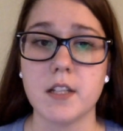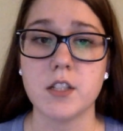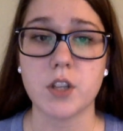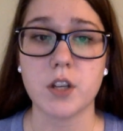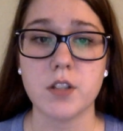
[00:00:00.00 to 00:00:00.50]
and
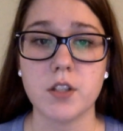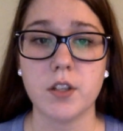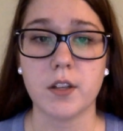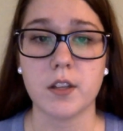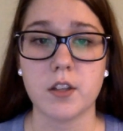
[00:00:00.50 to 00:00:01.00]
started to
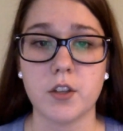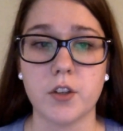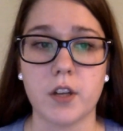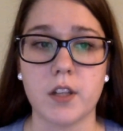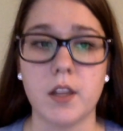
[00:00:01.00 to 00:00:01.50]
look at the
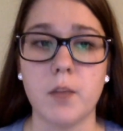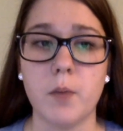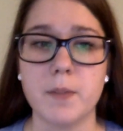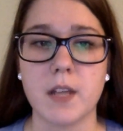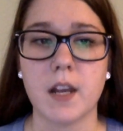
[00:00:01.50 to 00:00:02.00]
curriculum
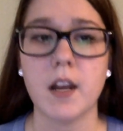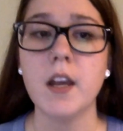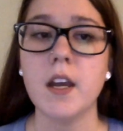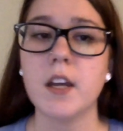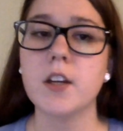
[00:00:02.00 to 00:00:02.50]
website,
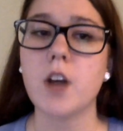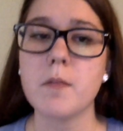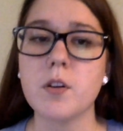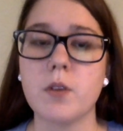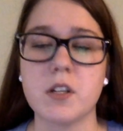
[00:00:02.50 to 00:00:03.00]
it got
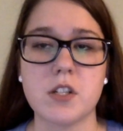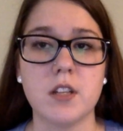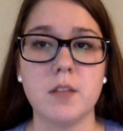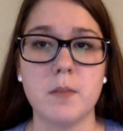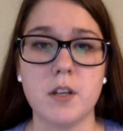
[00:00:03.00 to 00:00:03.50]
me
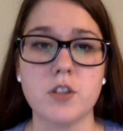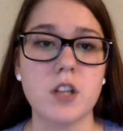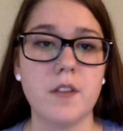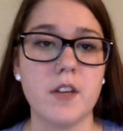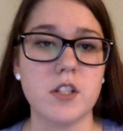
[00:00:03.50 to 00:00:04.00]
questioning the
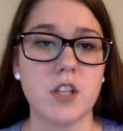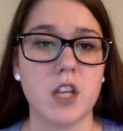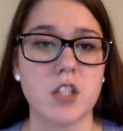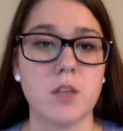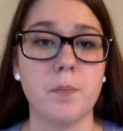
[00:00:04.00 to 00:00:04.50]
Ministry of
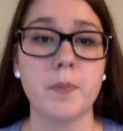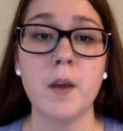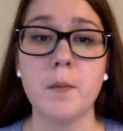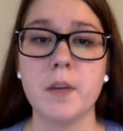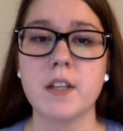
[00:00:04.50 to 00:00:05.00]
Education.
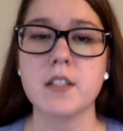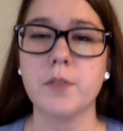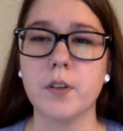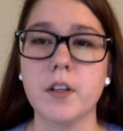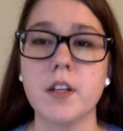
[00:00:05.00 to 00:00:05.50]
Because if
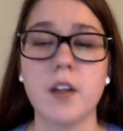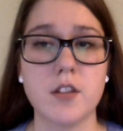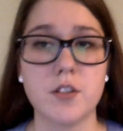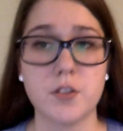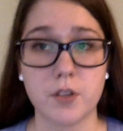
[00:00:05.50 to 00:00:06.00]
learning
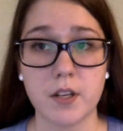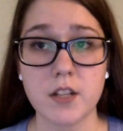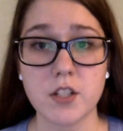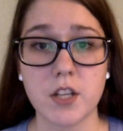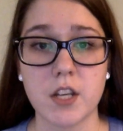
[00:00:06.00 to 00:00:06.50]
treaty
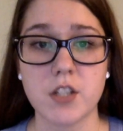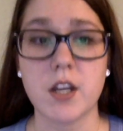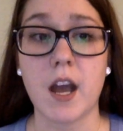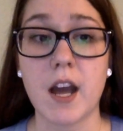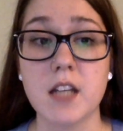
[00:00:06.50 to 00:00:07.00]
education
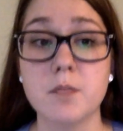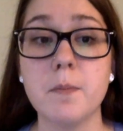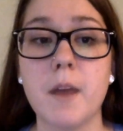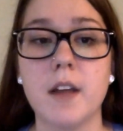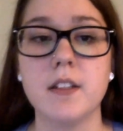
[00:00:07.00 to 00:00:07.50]
has
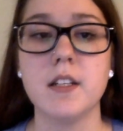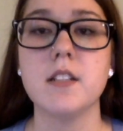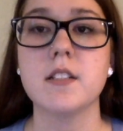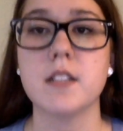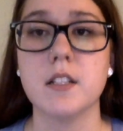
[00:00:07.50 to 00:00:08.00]
been
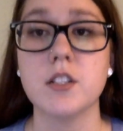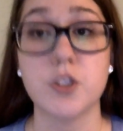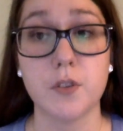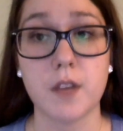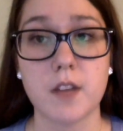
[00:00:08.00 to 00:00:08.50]
mandated since
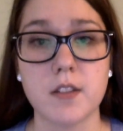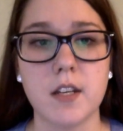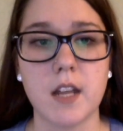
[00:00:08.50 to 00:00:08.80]
2008,